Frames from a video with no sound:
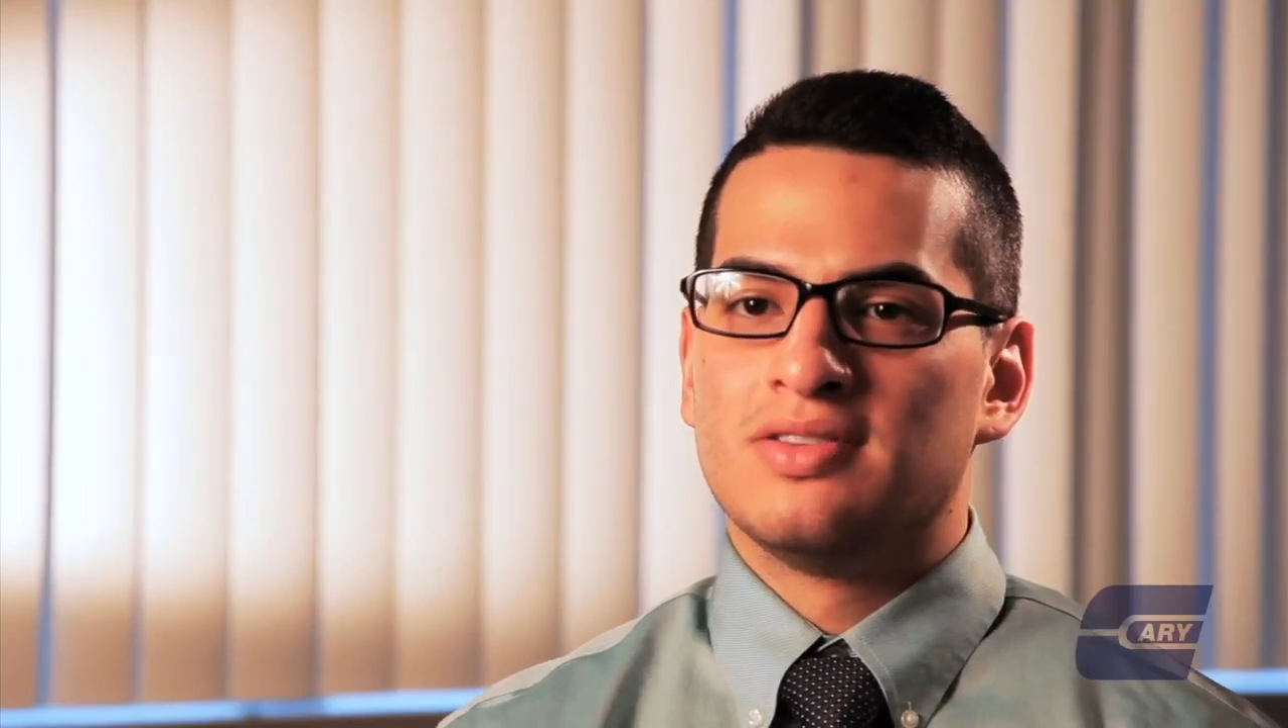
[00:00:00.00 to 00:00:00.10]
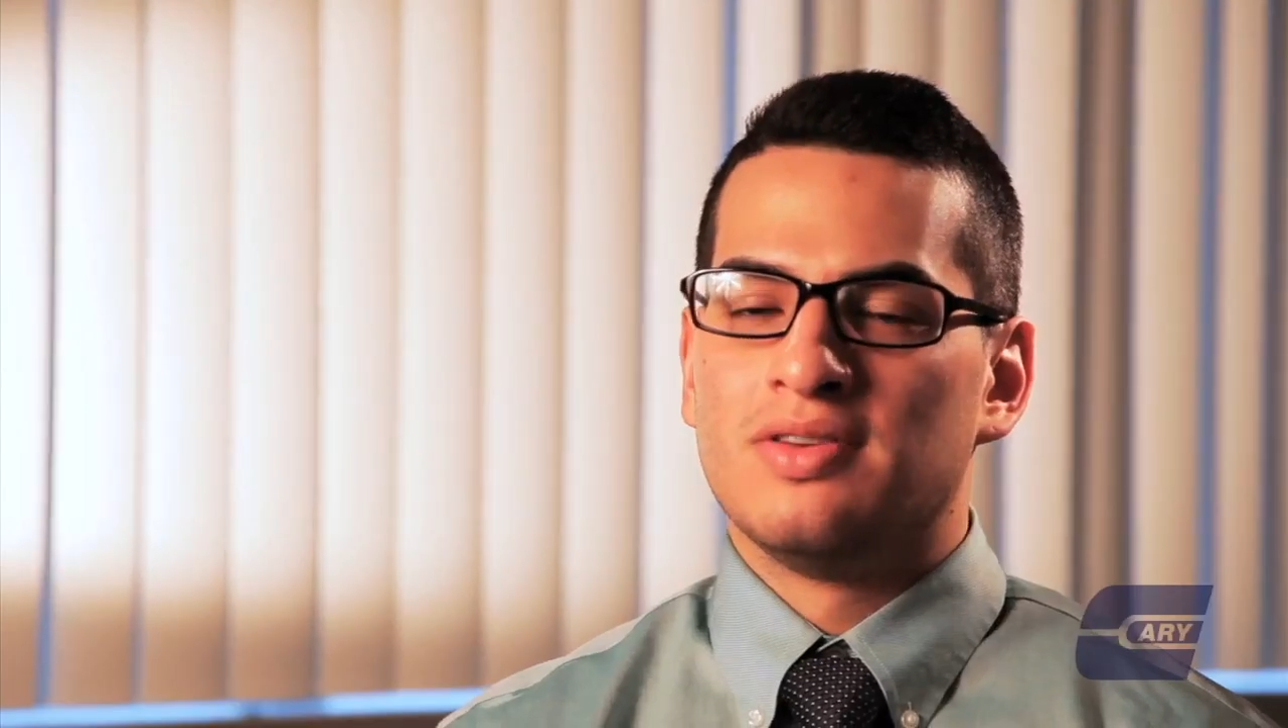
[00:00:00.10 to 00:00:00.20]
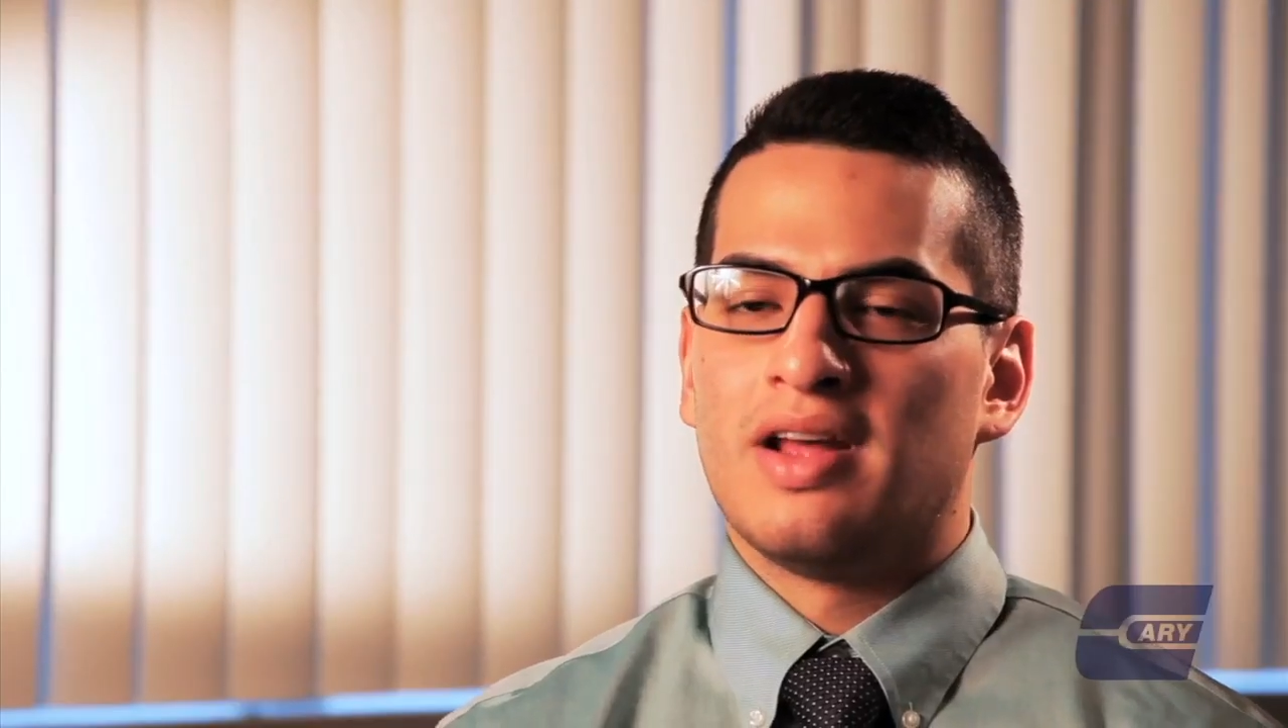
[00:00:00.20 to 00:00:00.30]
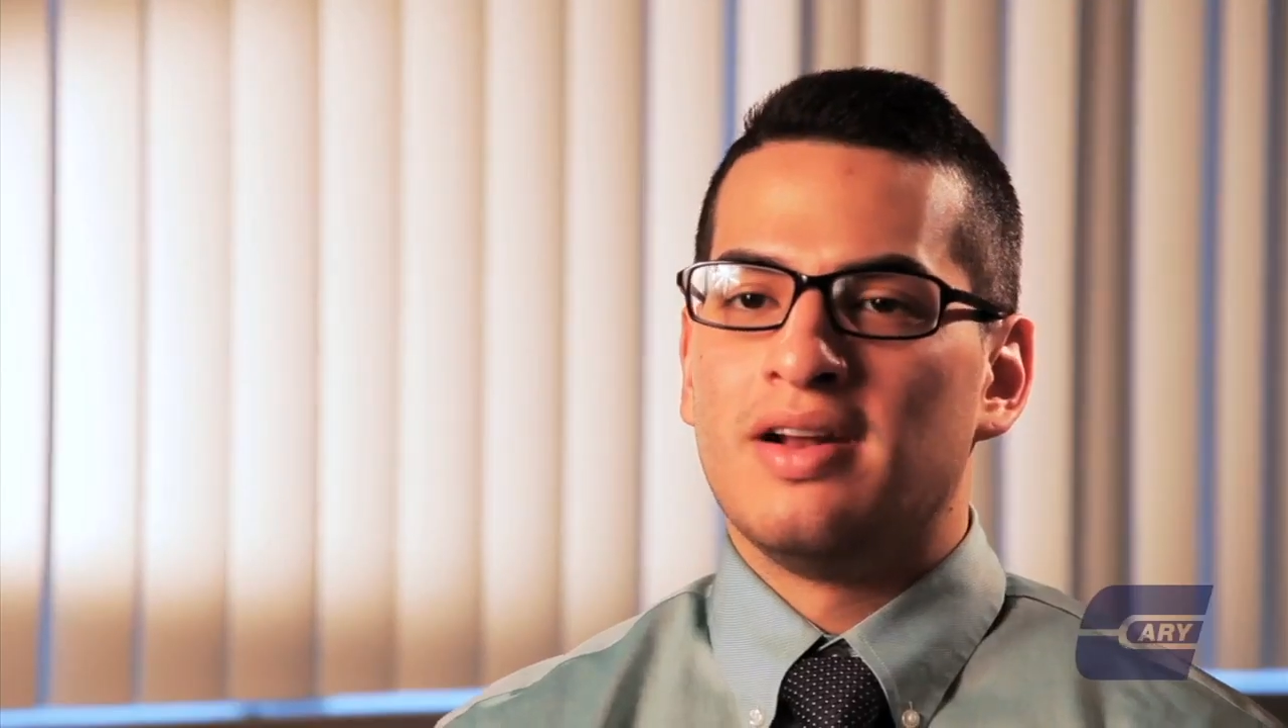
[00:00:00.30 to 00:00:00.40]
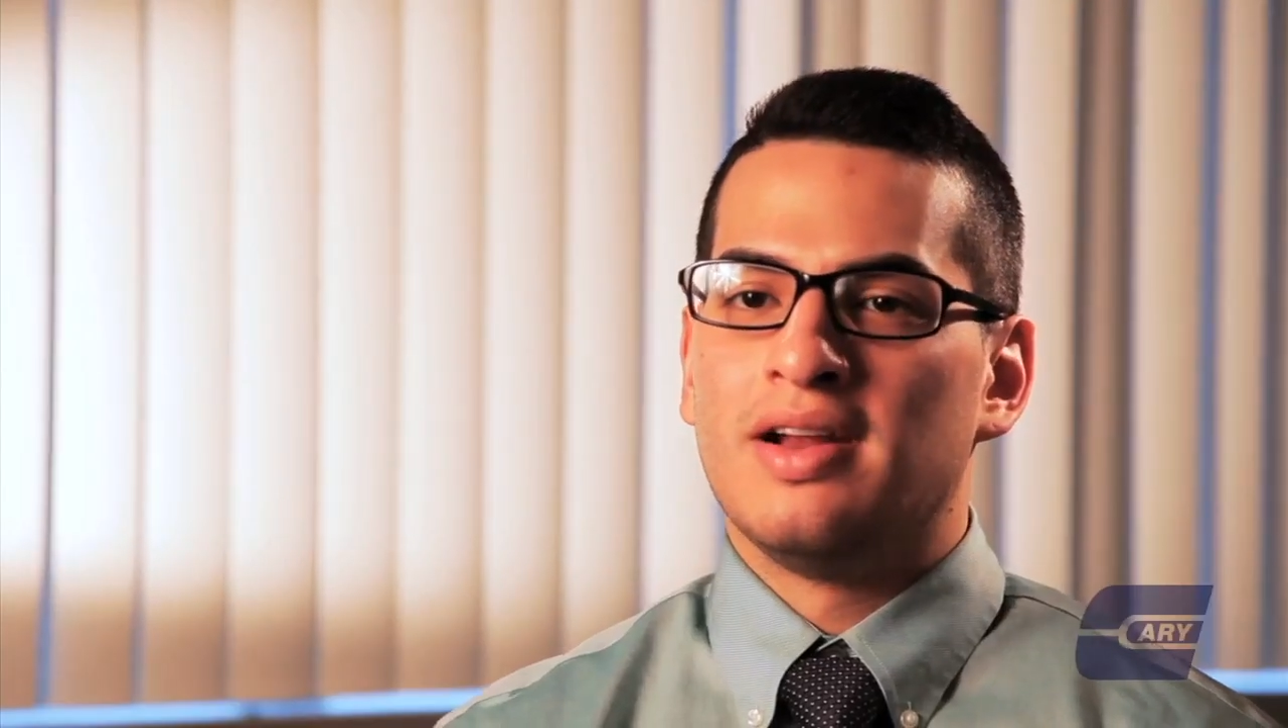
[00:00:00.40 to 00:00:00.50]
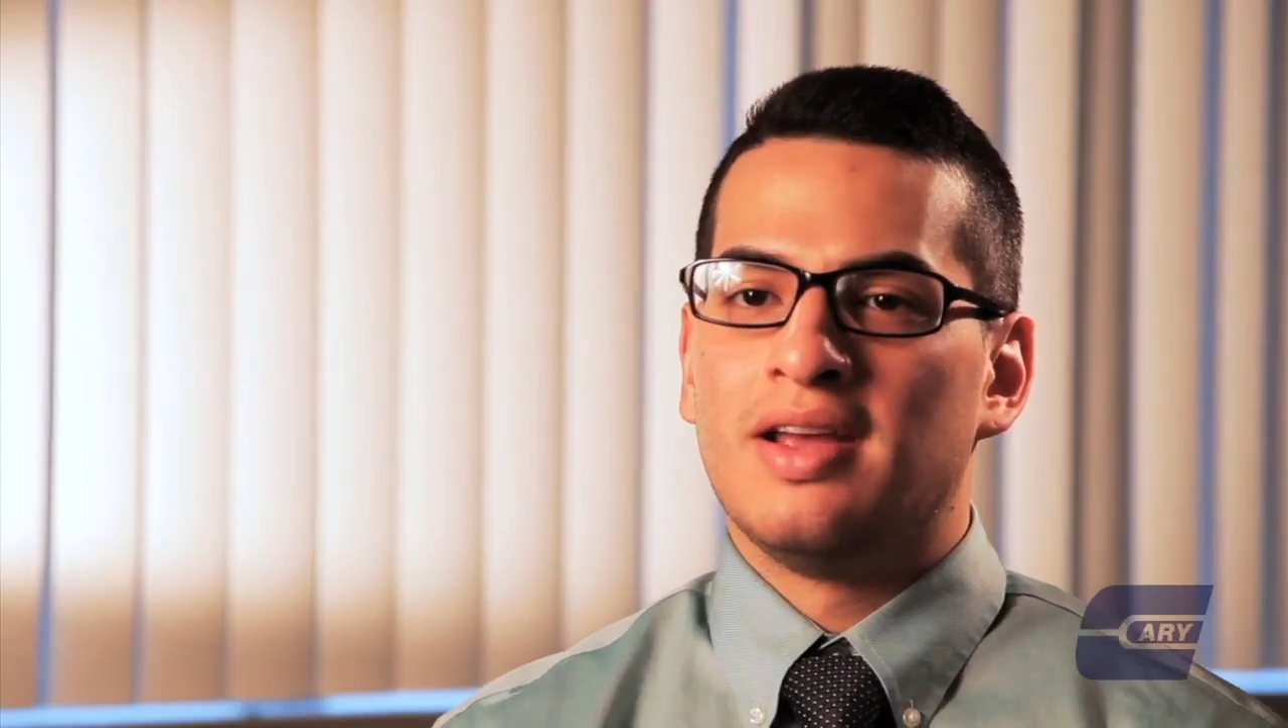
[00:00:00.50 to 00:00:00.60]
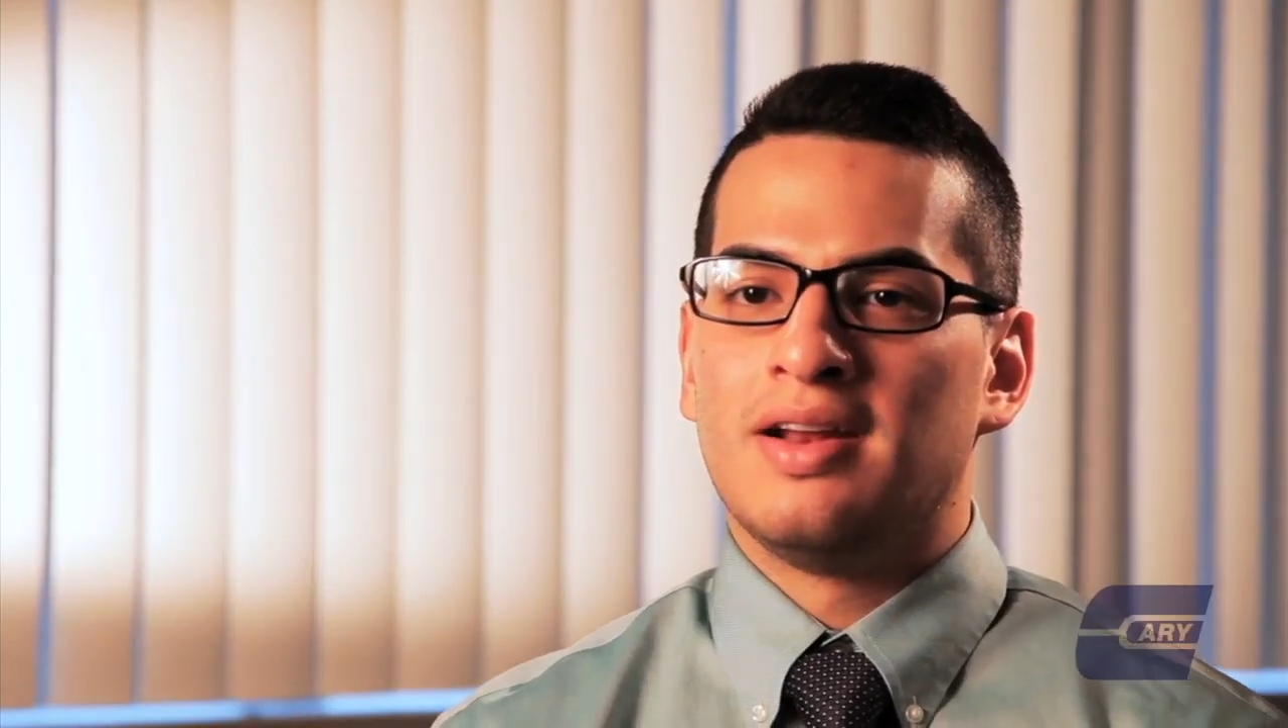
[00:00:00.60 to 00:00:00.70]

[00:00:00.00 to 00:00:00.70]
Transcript: do not indicate